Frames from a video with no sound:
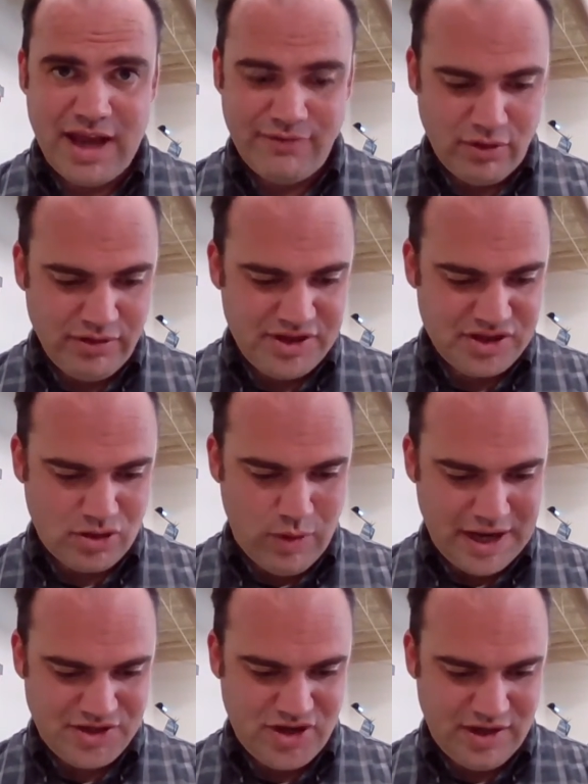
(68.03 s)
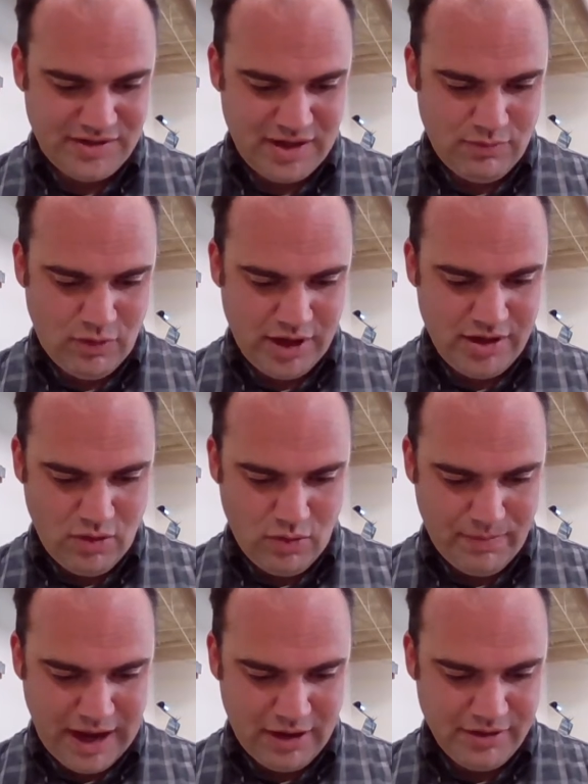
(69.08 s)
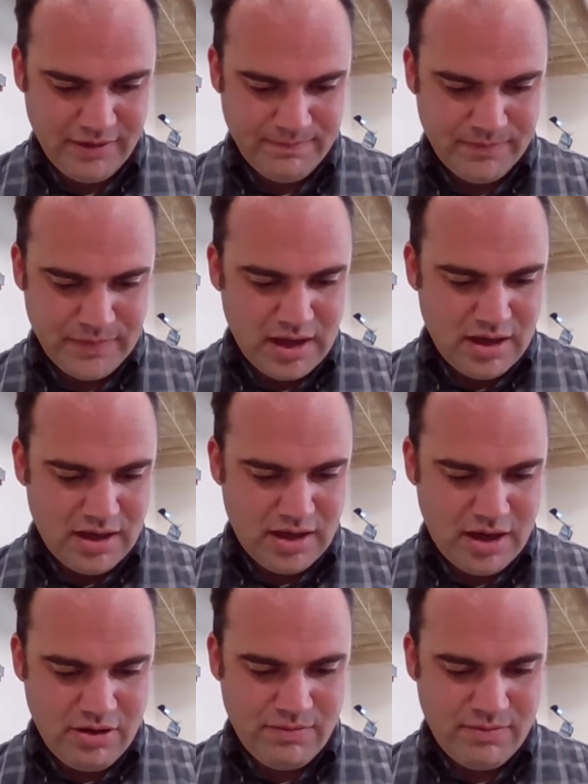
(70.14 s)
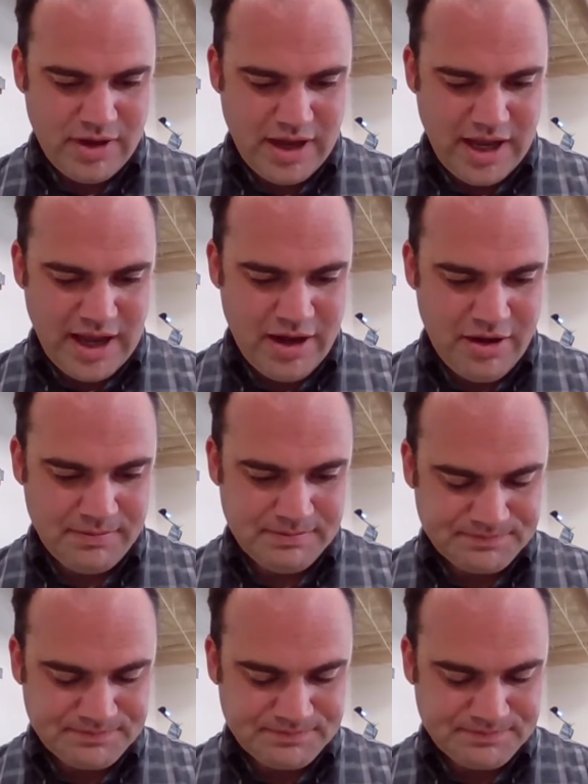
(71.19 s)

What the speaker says: They have all these questions they want to know about. I'll read